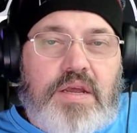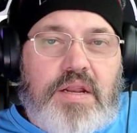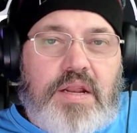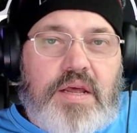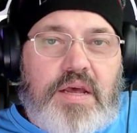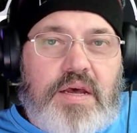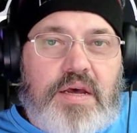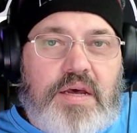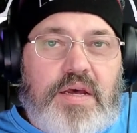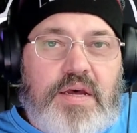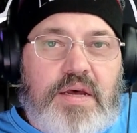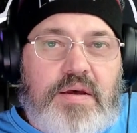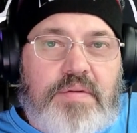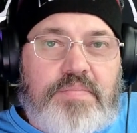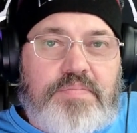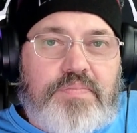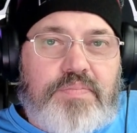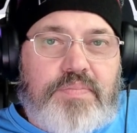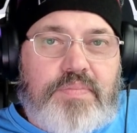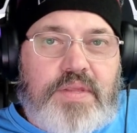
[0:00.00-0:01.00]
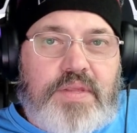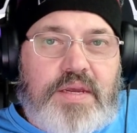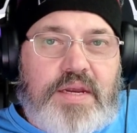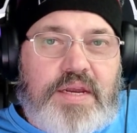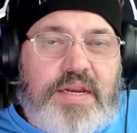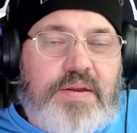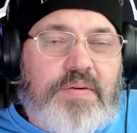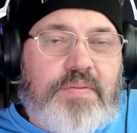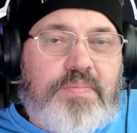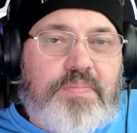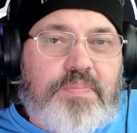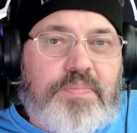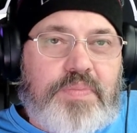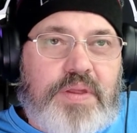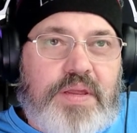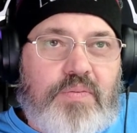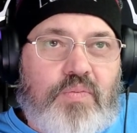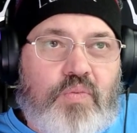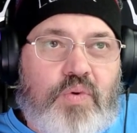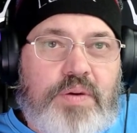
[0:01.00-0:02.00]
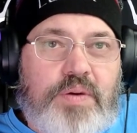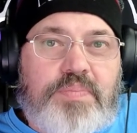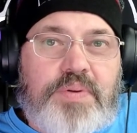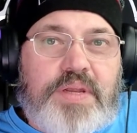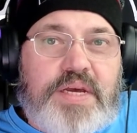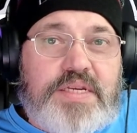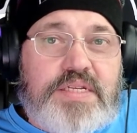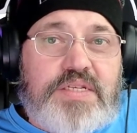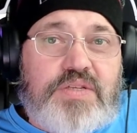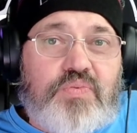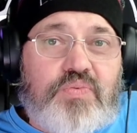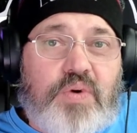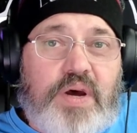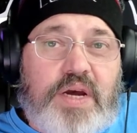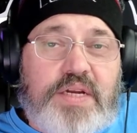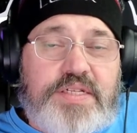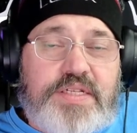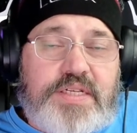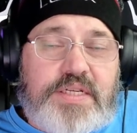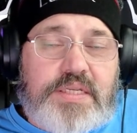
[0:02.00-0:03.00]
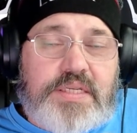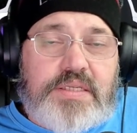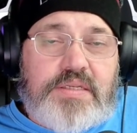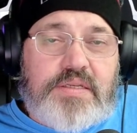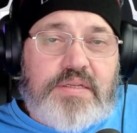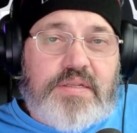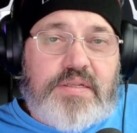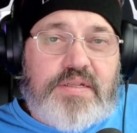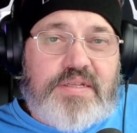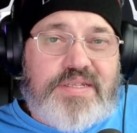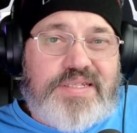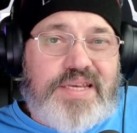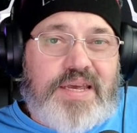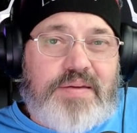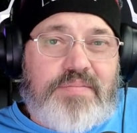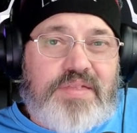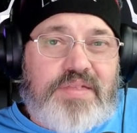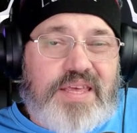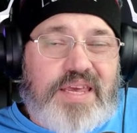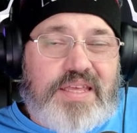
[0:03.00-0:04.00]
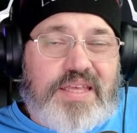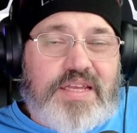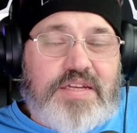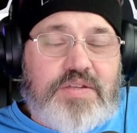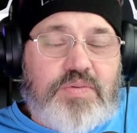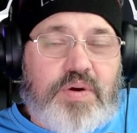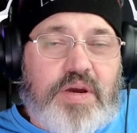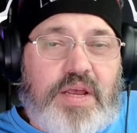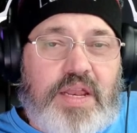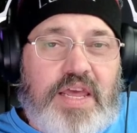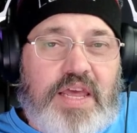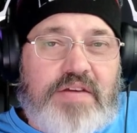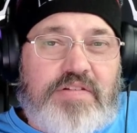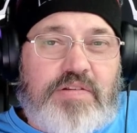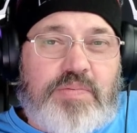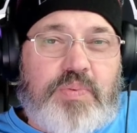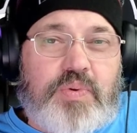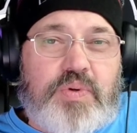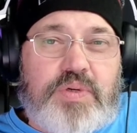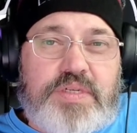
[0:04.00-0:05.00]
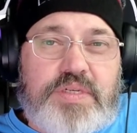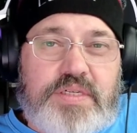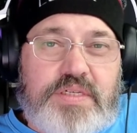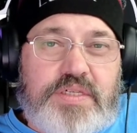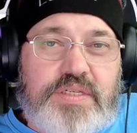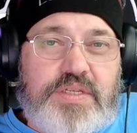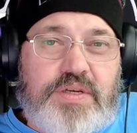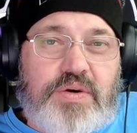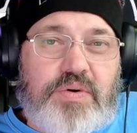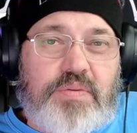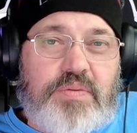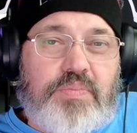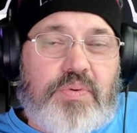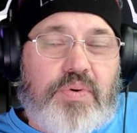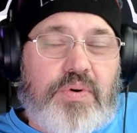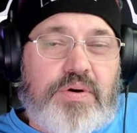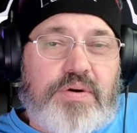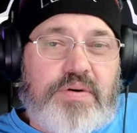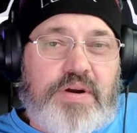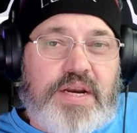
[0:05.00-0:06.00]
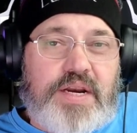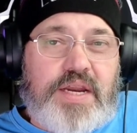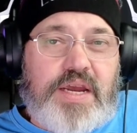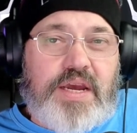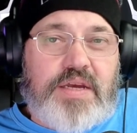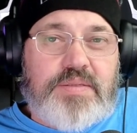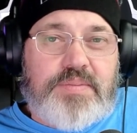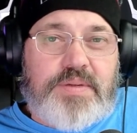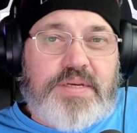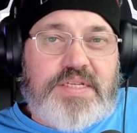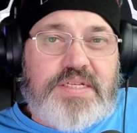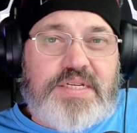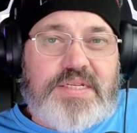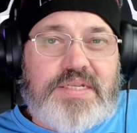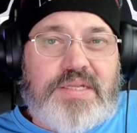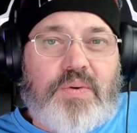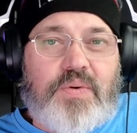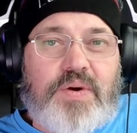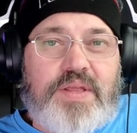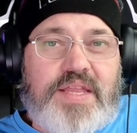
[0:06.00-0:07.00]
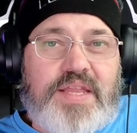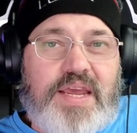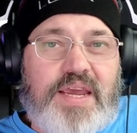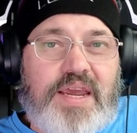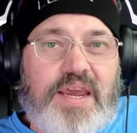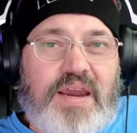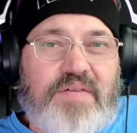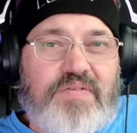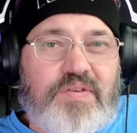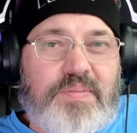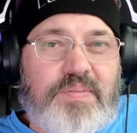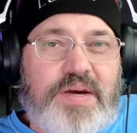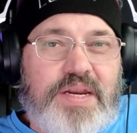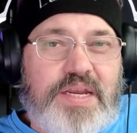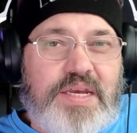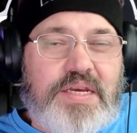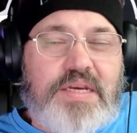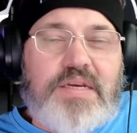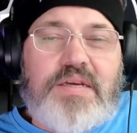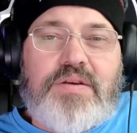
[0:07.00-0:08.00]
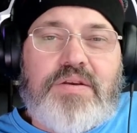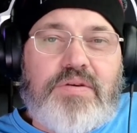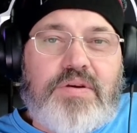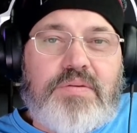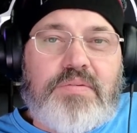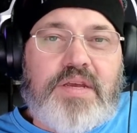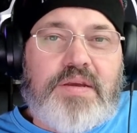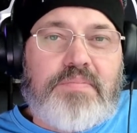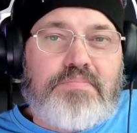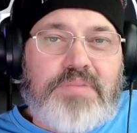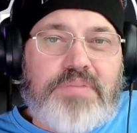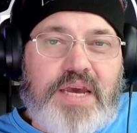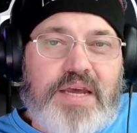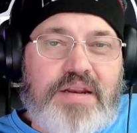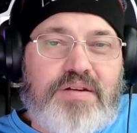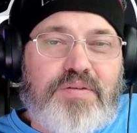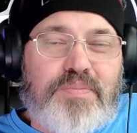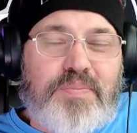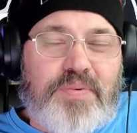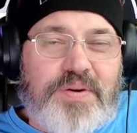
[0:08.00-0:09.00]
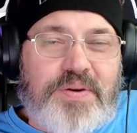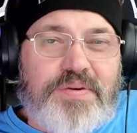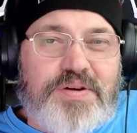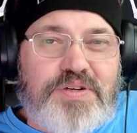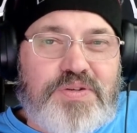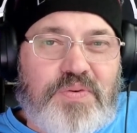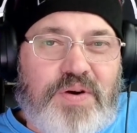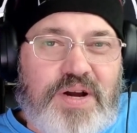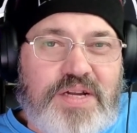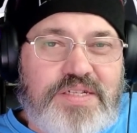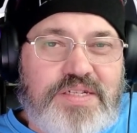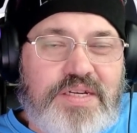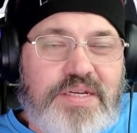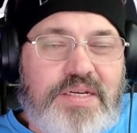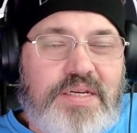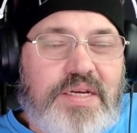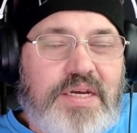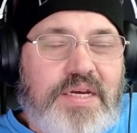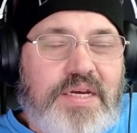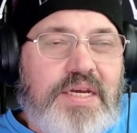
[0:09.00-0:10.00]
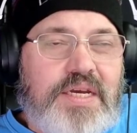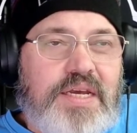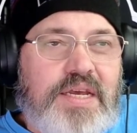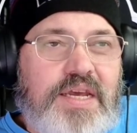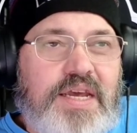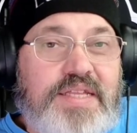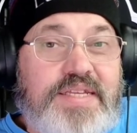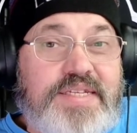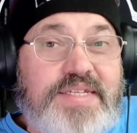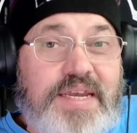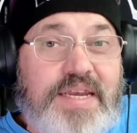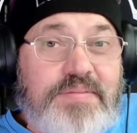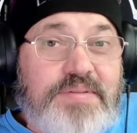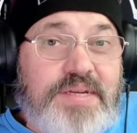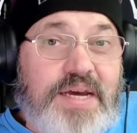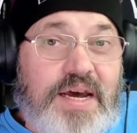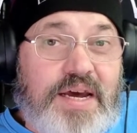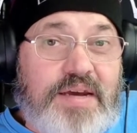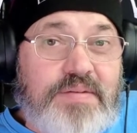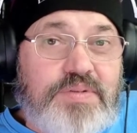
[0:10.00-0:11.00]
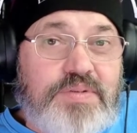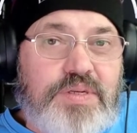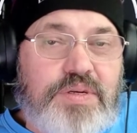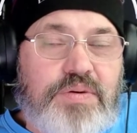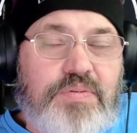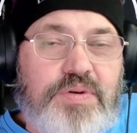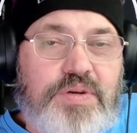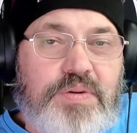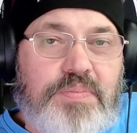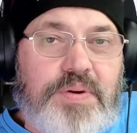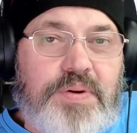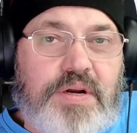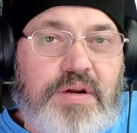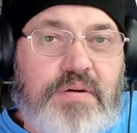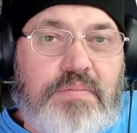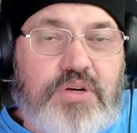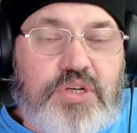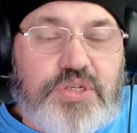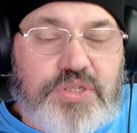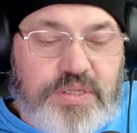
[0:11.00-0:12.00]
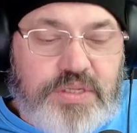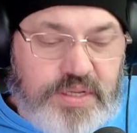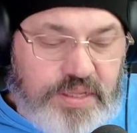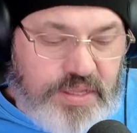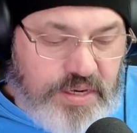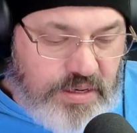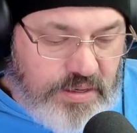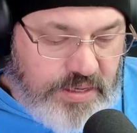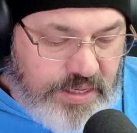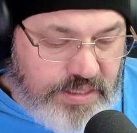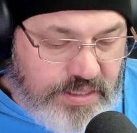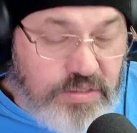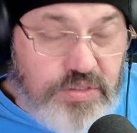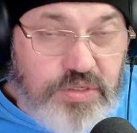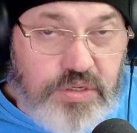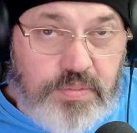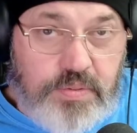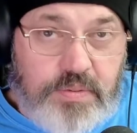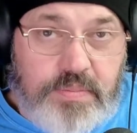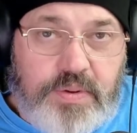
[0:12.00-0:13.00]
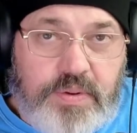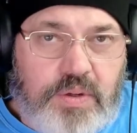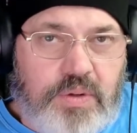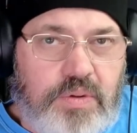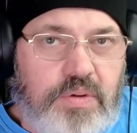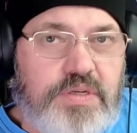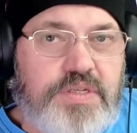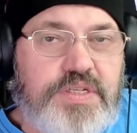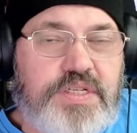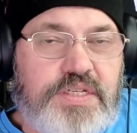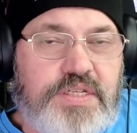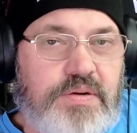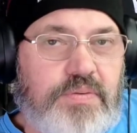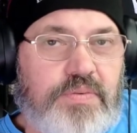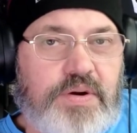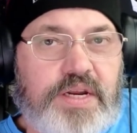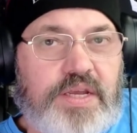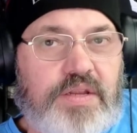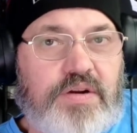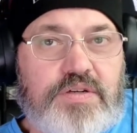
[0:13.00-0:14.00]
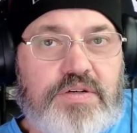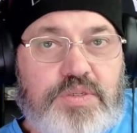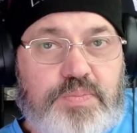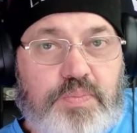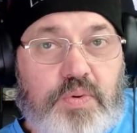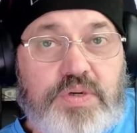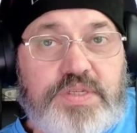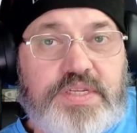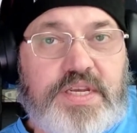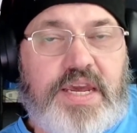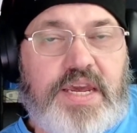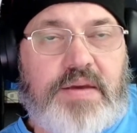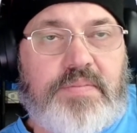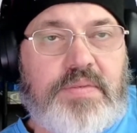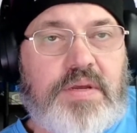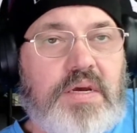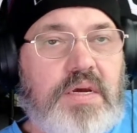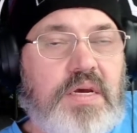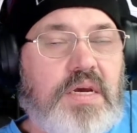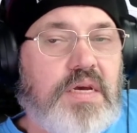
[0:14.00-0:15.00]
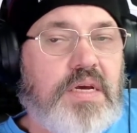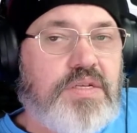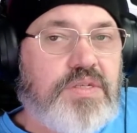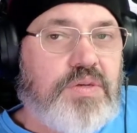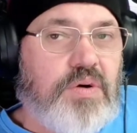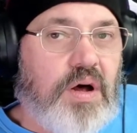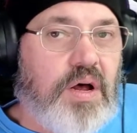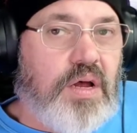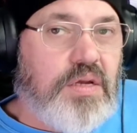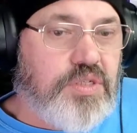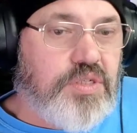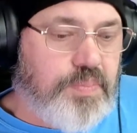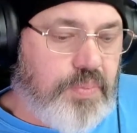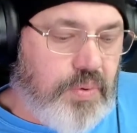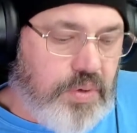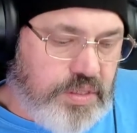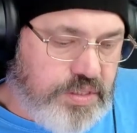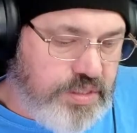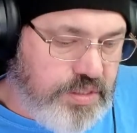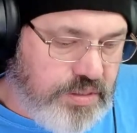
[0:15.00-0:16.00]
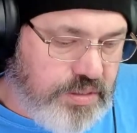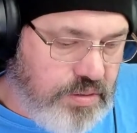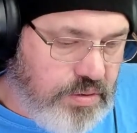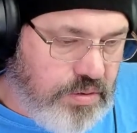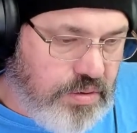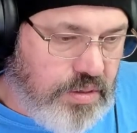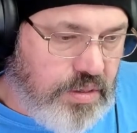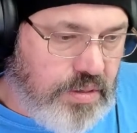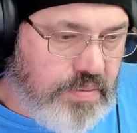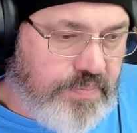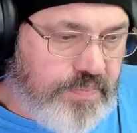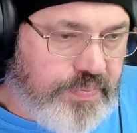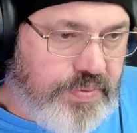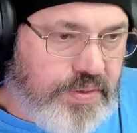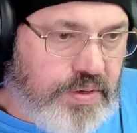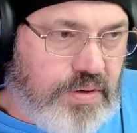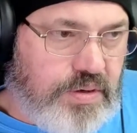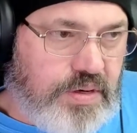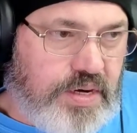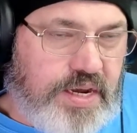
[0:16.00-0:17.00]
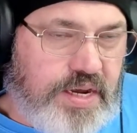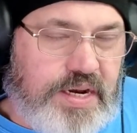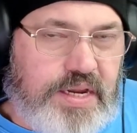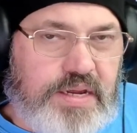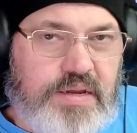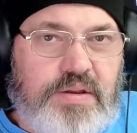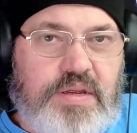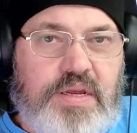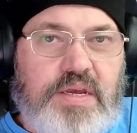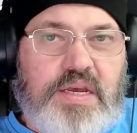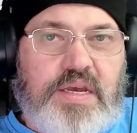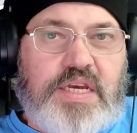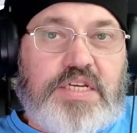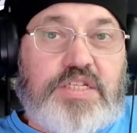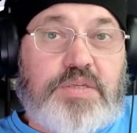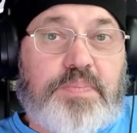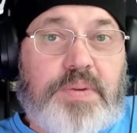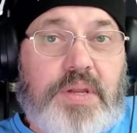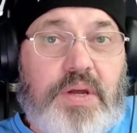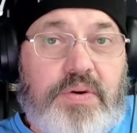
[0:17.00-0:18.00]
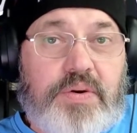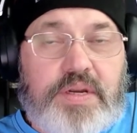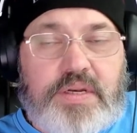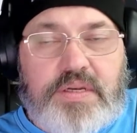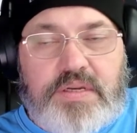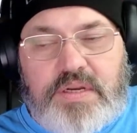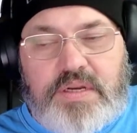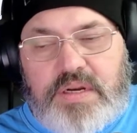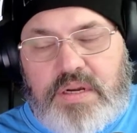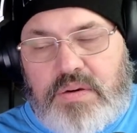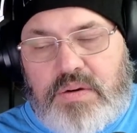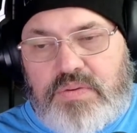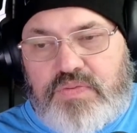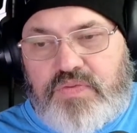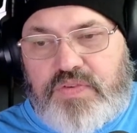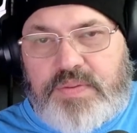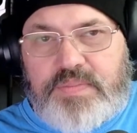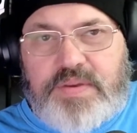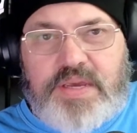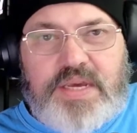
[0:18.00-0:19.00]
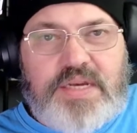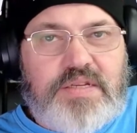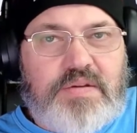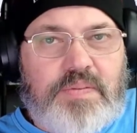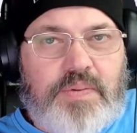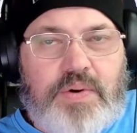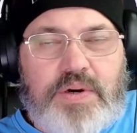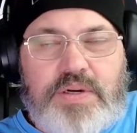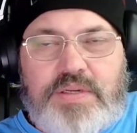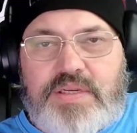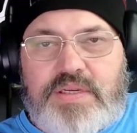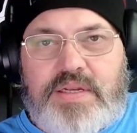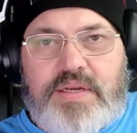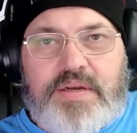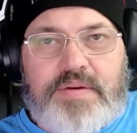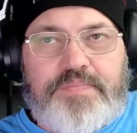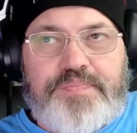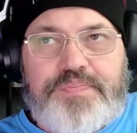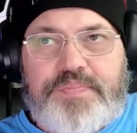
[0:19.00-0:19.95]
that any one place is watching the same thing. That's why live sports are so important right now, is because that's the one thing everybody, you can bet, are pretty much watching at the same time. So when you put a commercial in there, like the Super Bowl or just a regular sports game. So all sports are kind of exploding, from kids sports to,